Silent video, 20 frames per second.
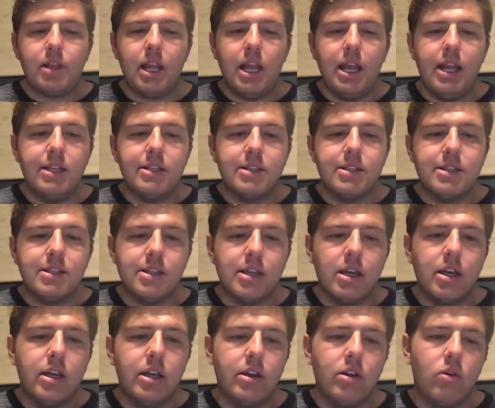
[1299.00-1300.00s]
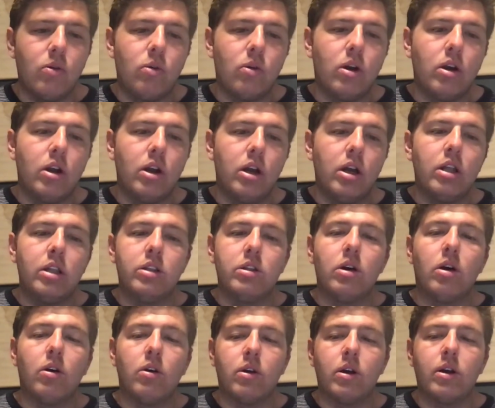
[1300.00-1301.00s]
as a son or a
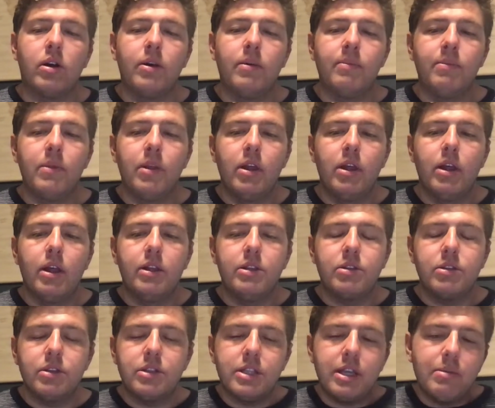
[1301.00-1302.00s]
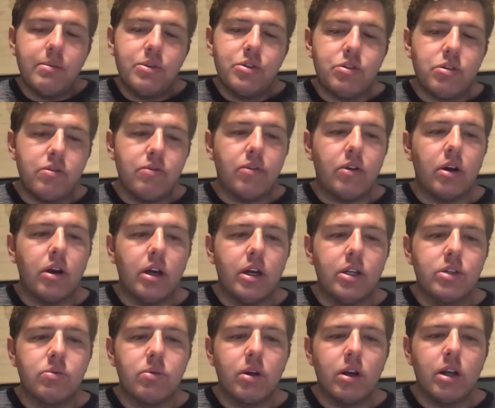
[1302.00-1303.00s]
daughter. So the same is true for
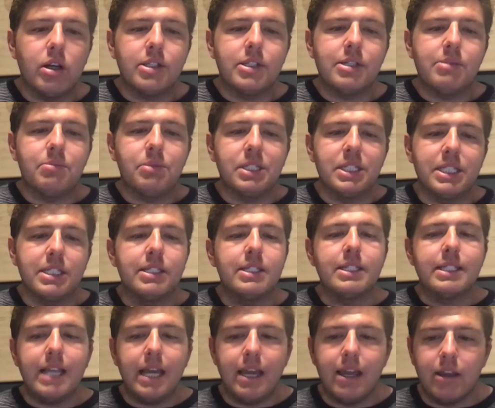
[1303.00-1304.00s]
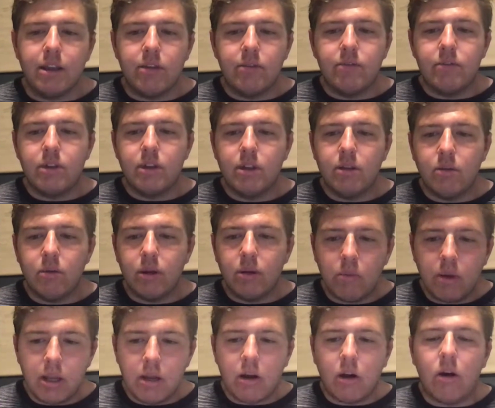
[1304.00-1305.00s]
us. We're not simply saved. We,
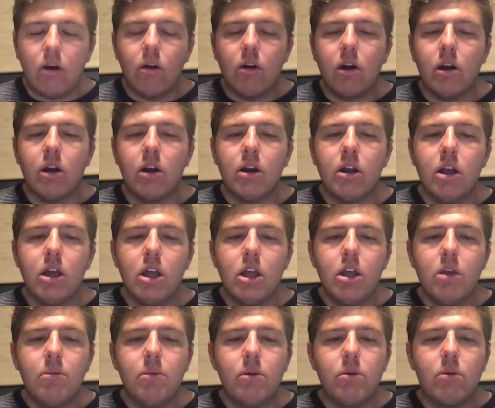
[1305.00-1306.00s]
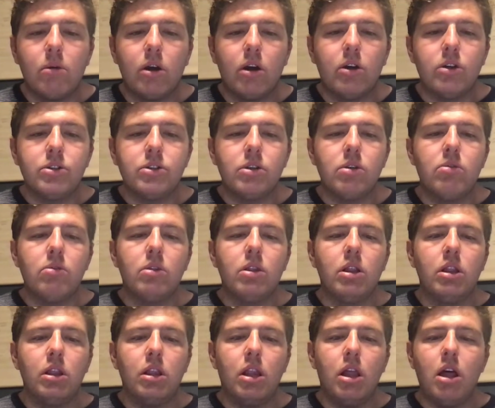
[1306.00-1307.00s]
we are, but we're also
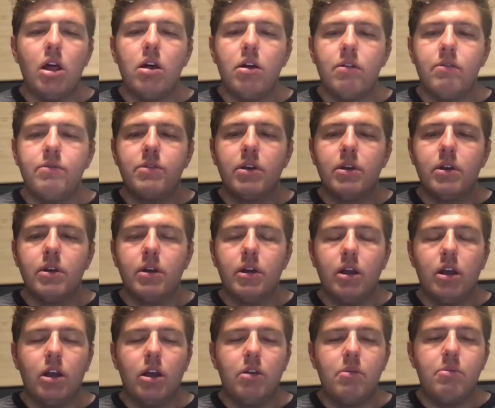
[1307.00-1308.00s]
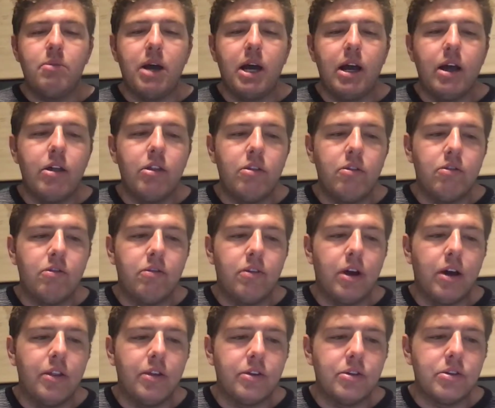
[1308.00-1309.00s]
loved uh, by the
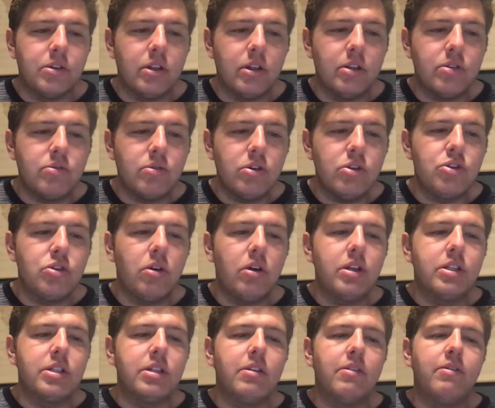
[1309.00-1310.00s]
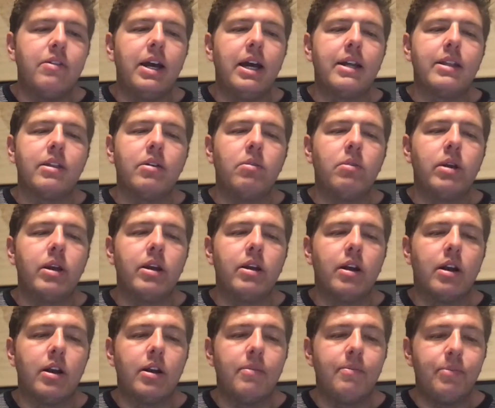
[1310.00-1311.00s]
Father. So let's rejoice in the fact that we
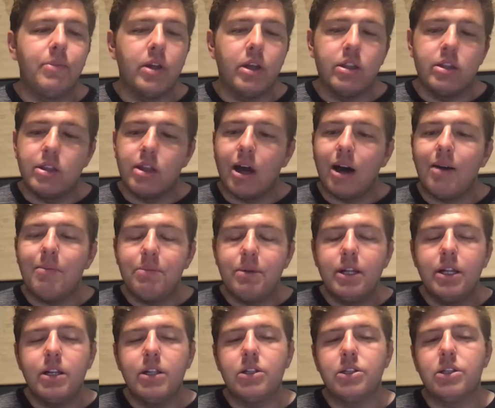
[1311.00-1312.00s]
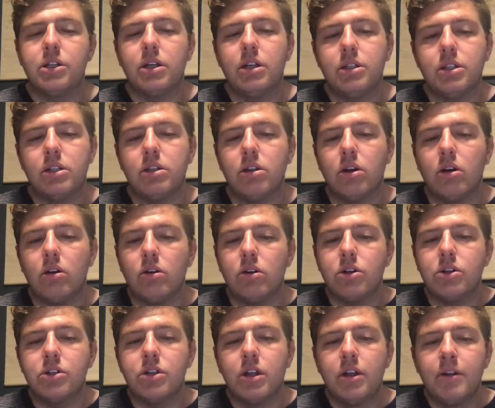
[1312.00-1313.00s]
are adopted sons and
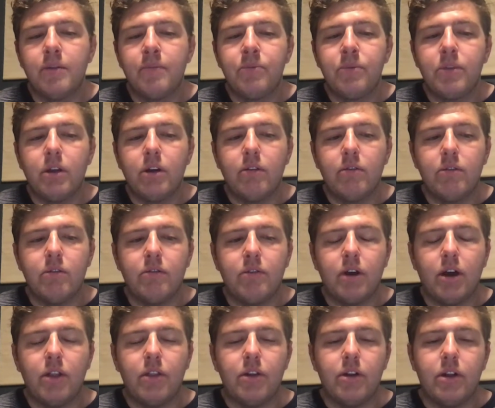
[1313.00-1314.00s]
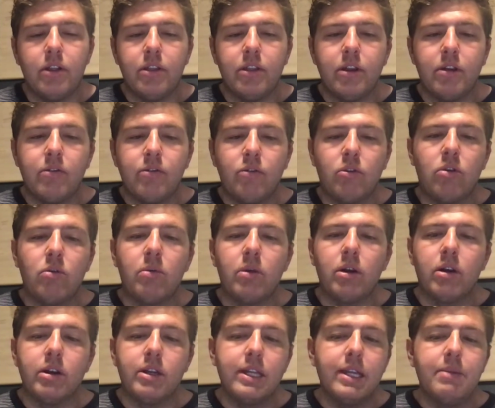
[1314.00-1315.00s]
daughters of the Father, and therefore we
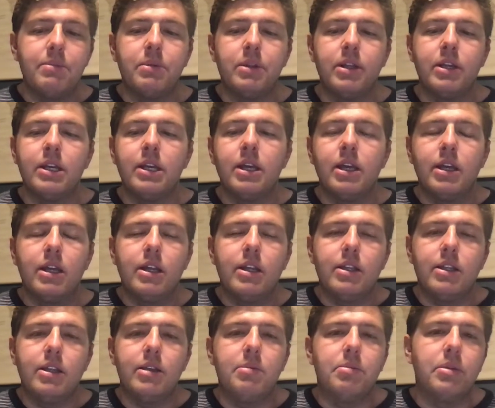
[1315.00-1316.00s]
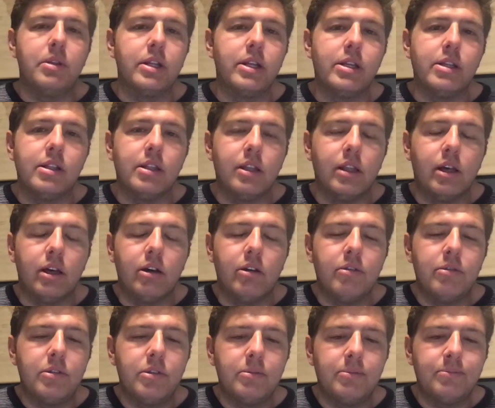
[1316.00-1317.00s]
are deeply, deeply
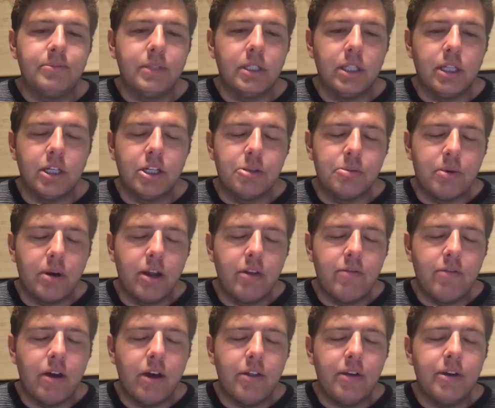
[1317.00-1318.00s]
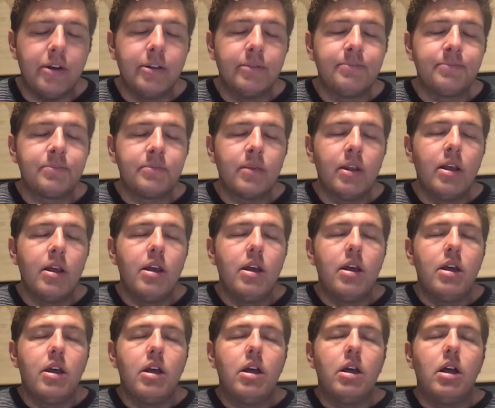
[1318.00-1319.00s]
loved. Let us pray. Father,
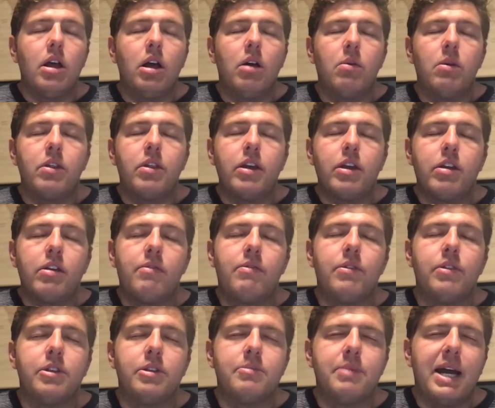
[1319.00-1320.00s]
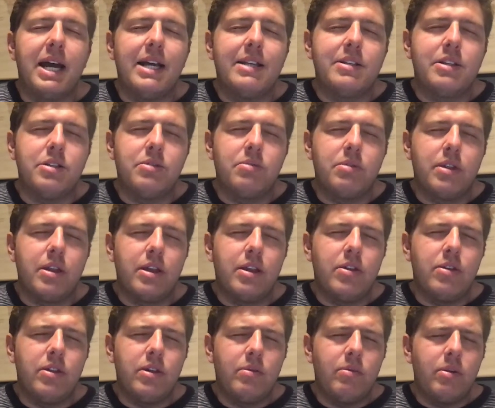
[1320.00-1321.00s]
uh, we thank you for this passage. We thank
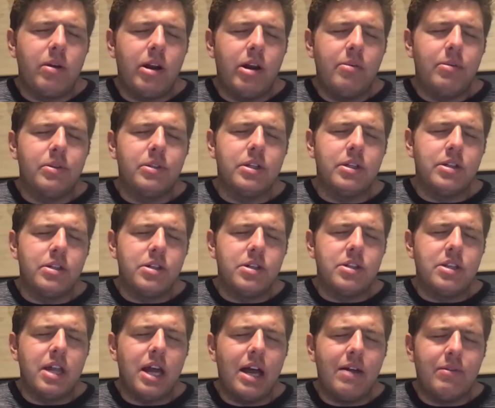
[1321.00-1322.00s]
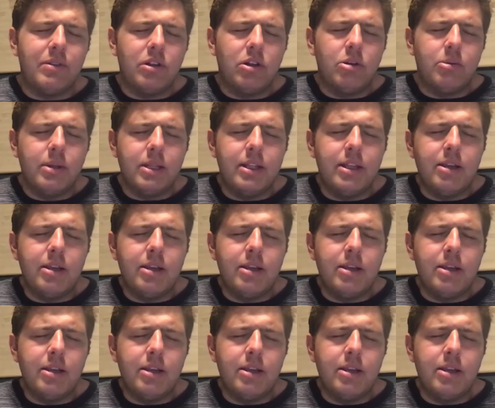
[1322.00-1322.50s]
you that we're able to just dive a little bit